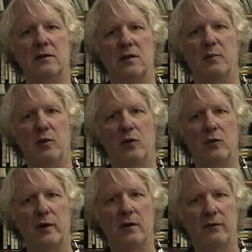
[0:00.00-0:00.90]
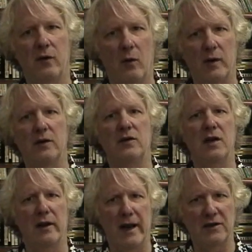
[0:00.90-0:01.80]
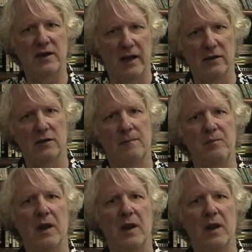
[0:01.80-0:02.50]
to pull the reader forward to the next sentence.